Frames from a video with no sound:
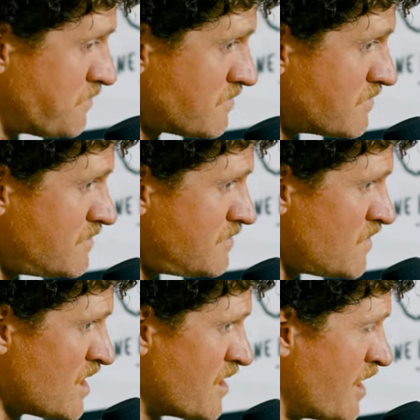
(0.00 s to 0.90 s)
Mm -hmm.
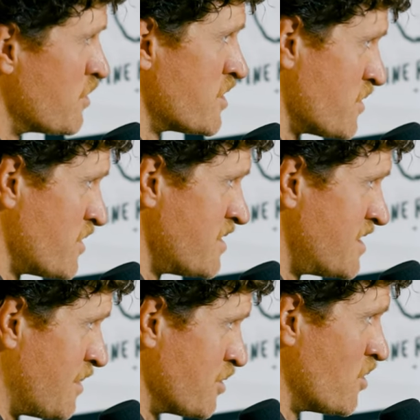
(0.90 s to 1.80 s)
It was also
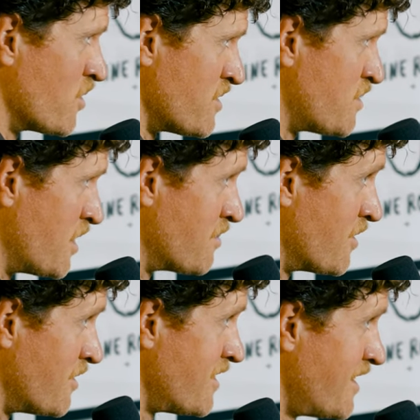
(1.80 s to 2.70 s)
double cord and spur
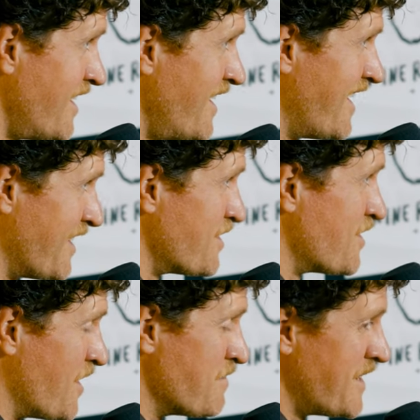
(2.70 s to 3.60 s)
pruned at the
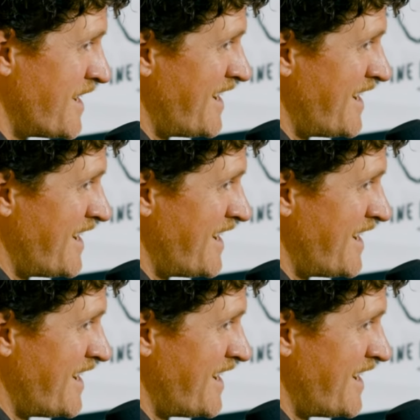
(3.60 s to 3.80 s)
time.